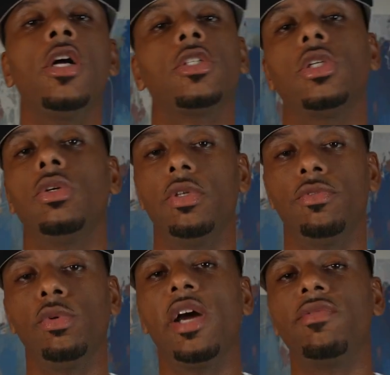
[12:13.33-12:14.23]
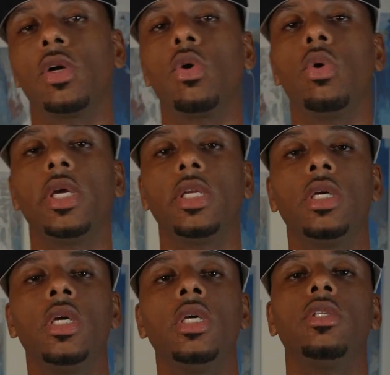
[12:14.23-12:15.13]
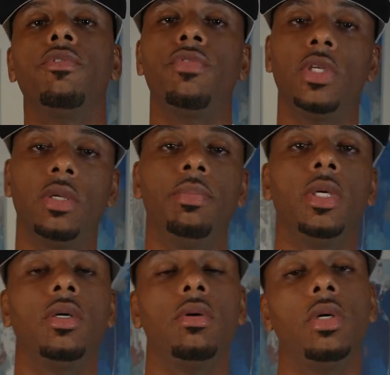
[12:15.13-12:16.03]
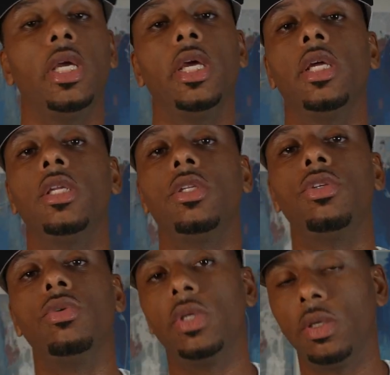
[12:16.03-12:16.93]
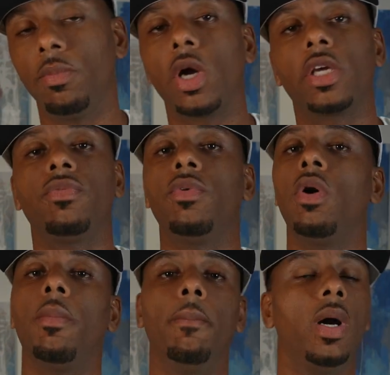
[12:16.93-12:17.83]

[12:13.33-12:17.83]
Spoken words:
So if you have the coin to foot the bill and you in the market for